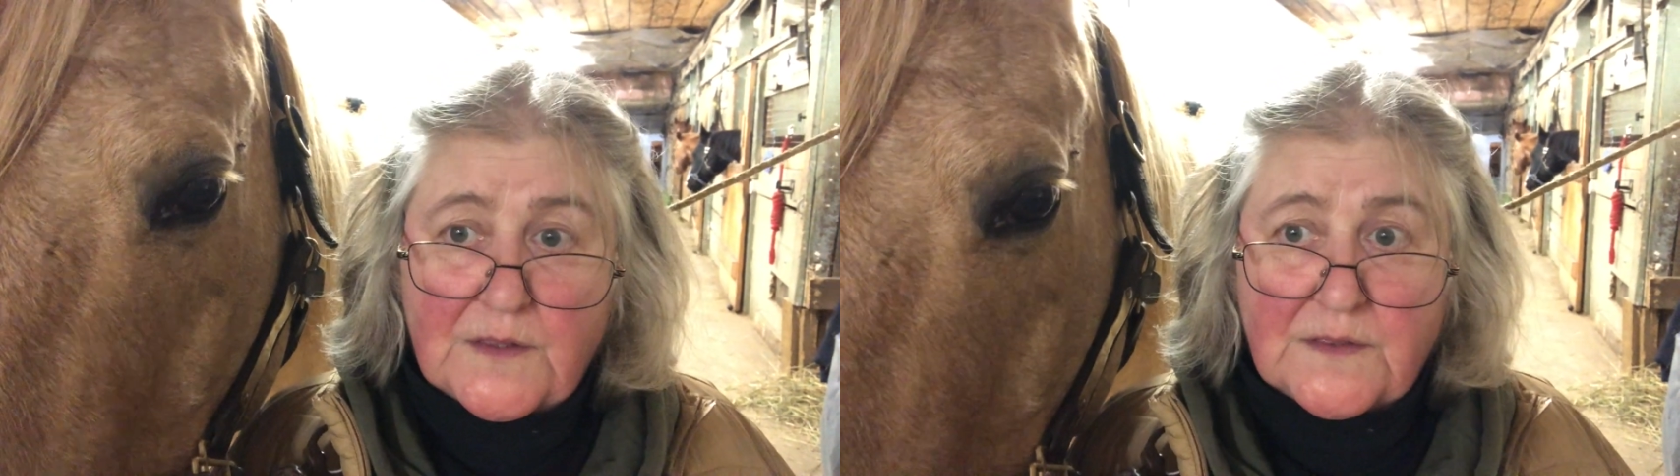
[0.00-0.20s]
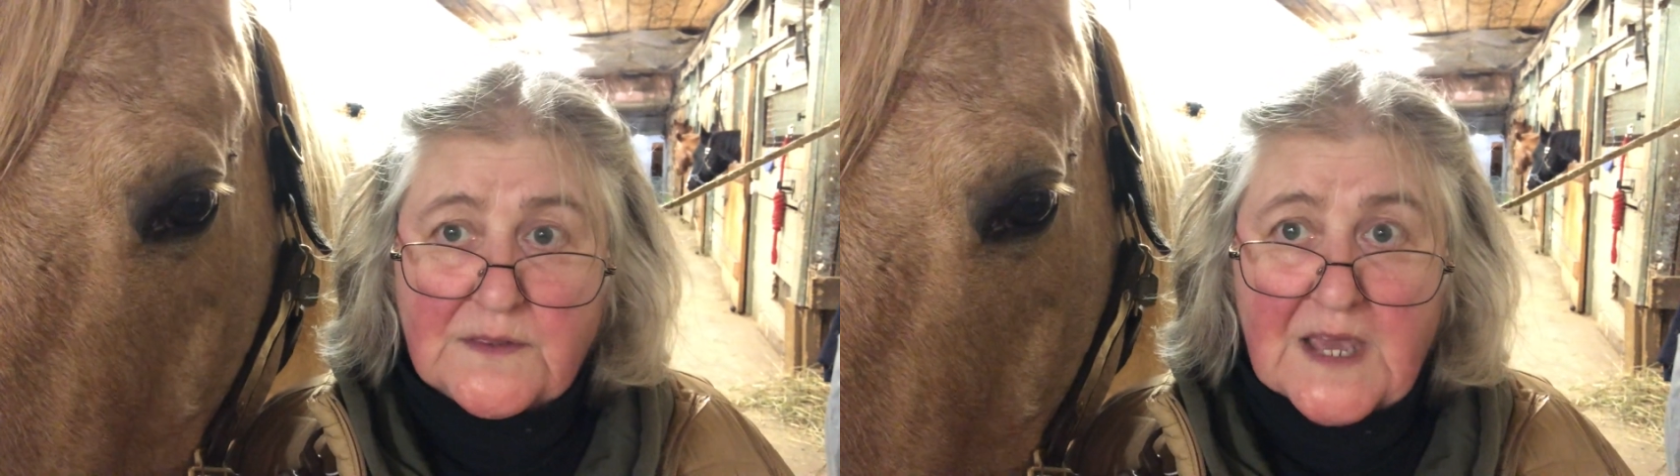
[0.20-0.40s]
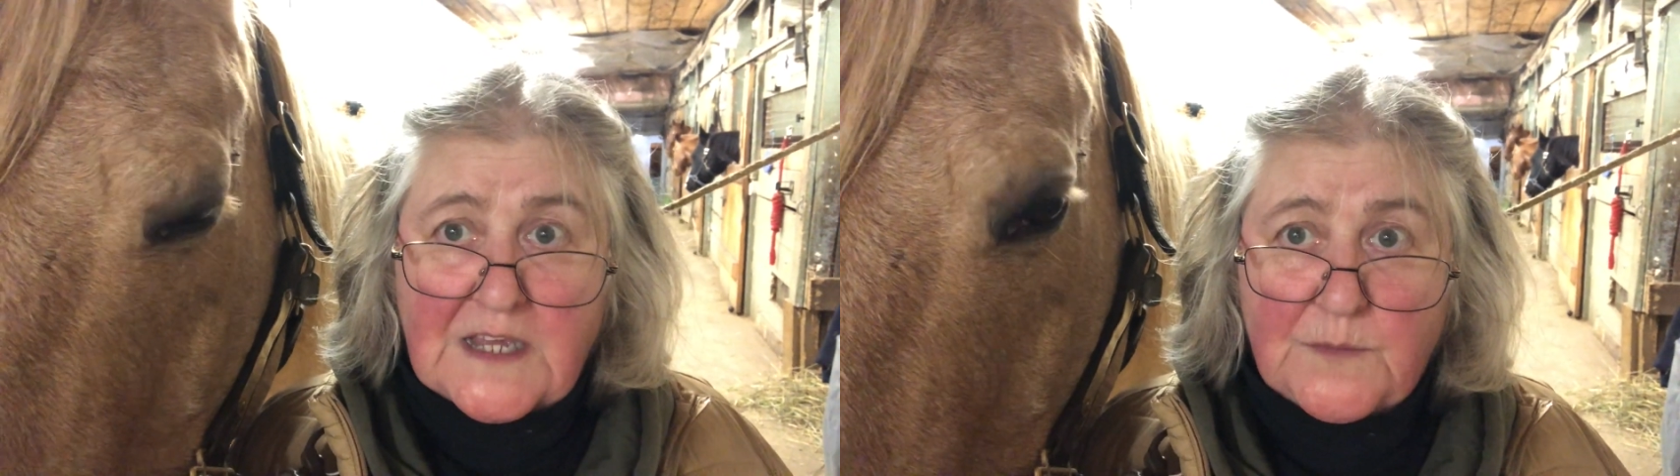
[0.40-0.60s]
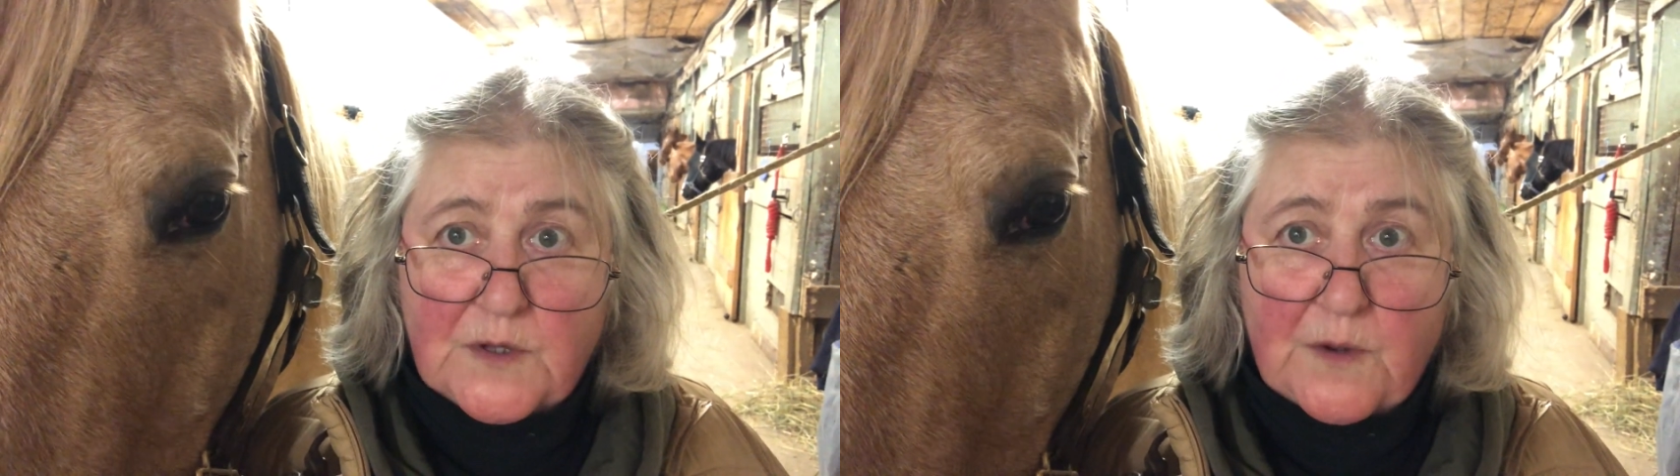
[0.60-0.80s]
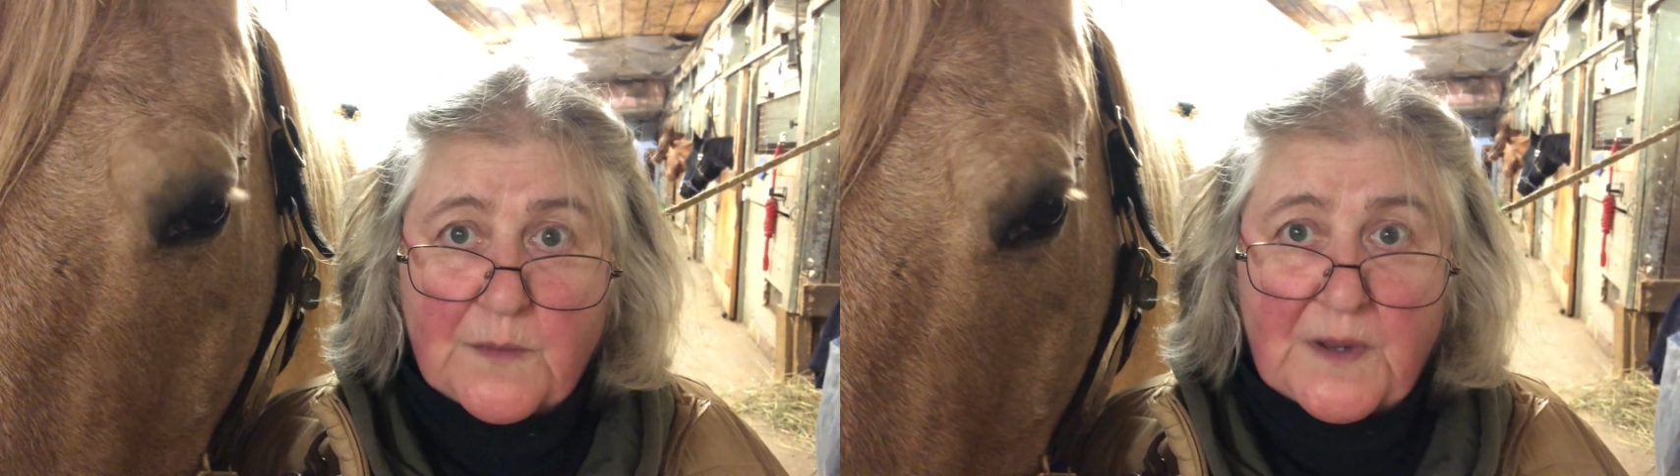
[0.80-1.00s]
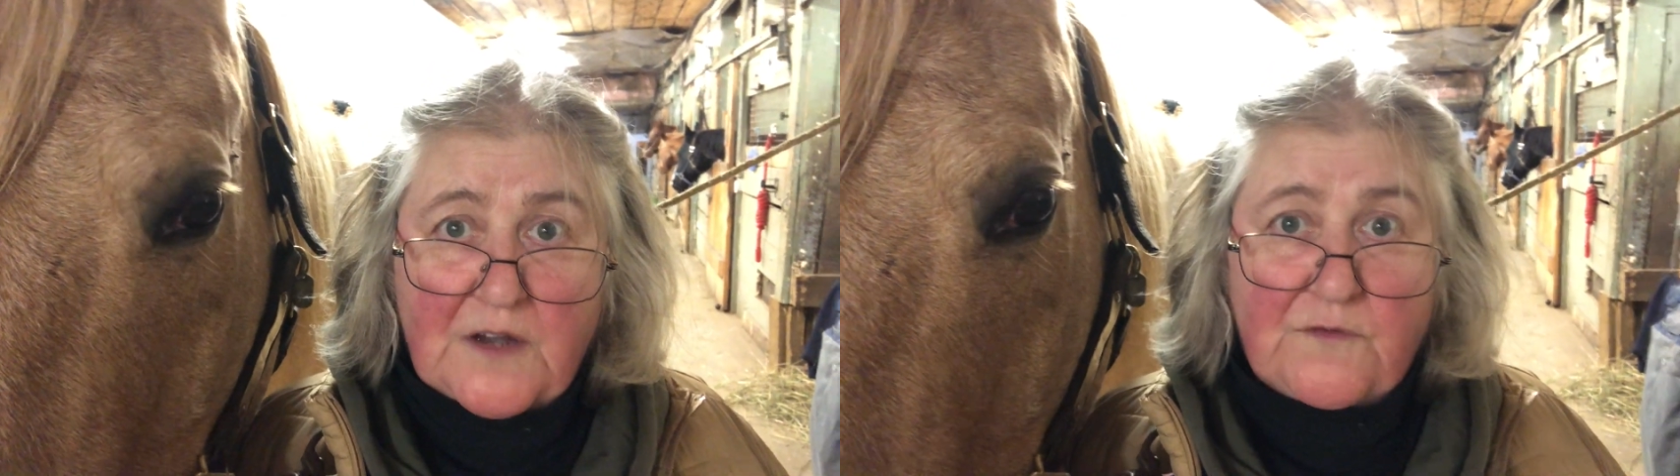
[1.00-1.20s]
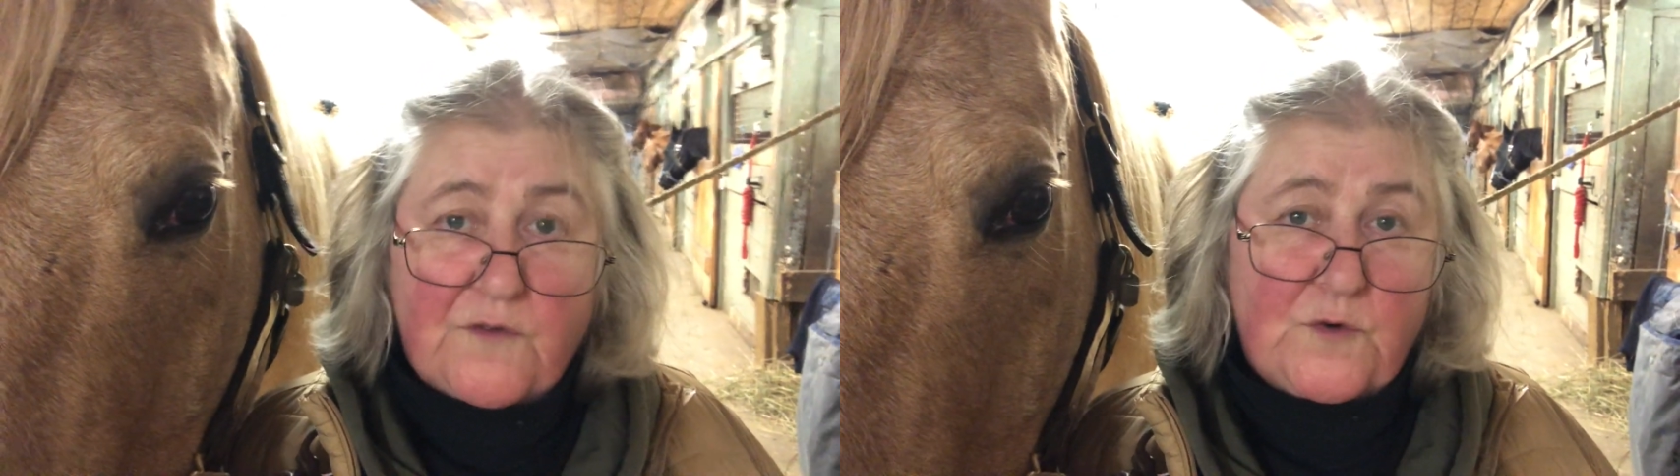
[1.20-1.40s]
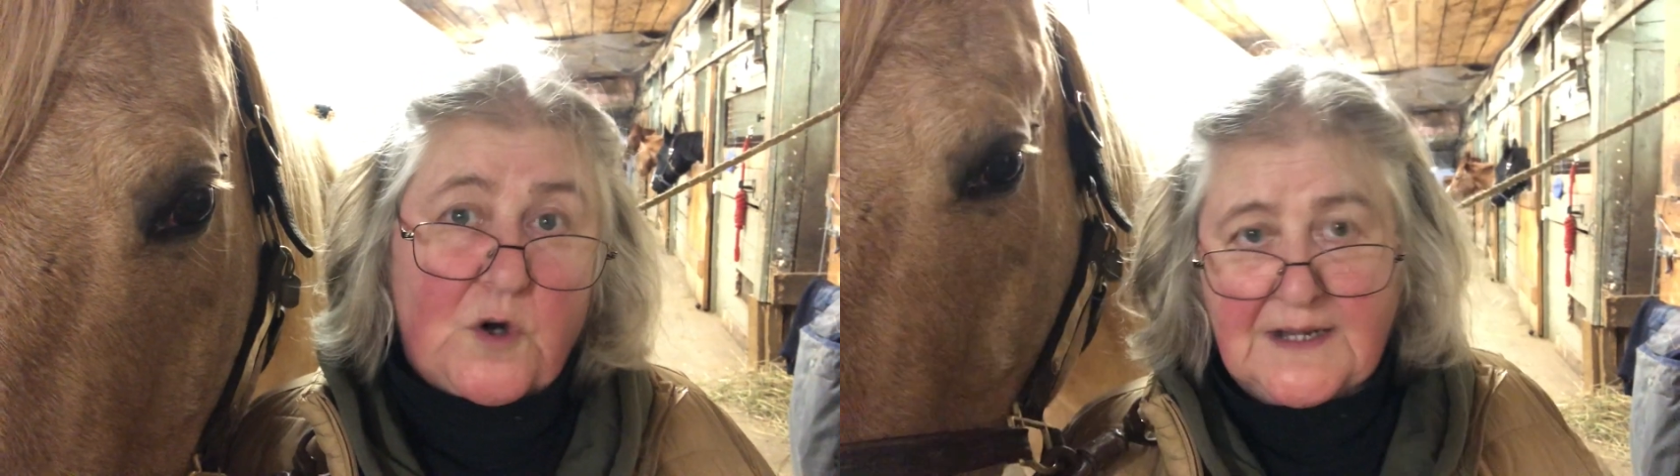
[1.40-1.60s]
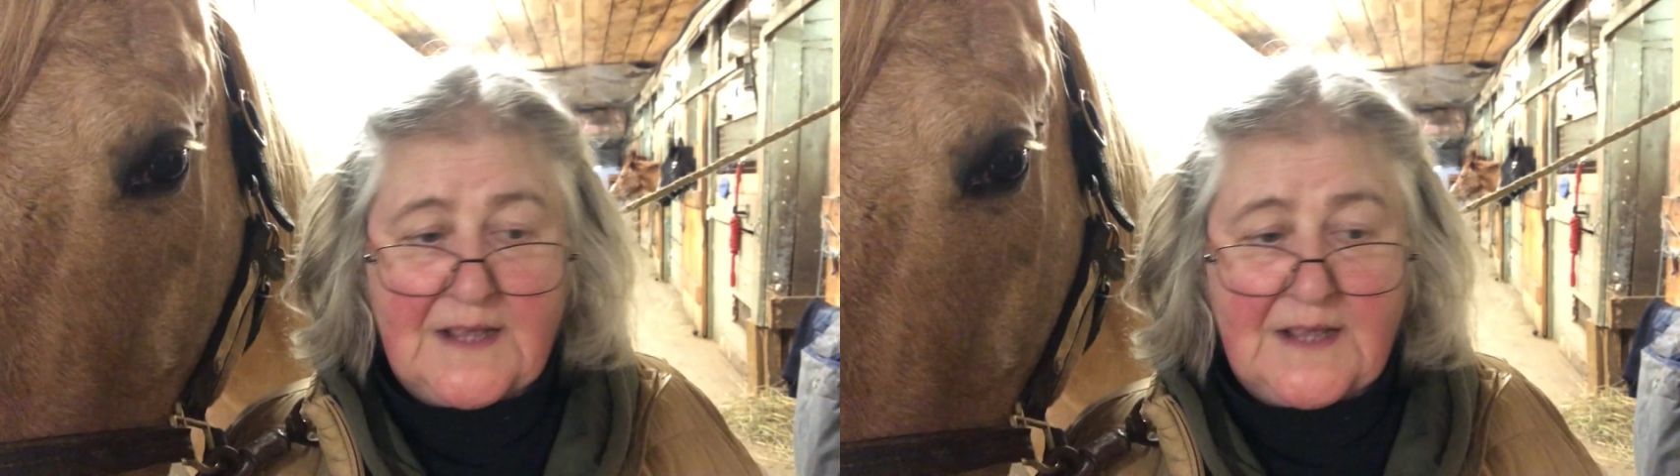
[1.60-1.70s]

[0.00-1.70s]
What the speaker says: that can be quite painful for a horse.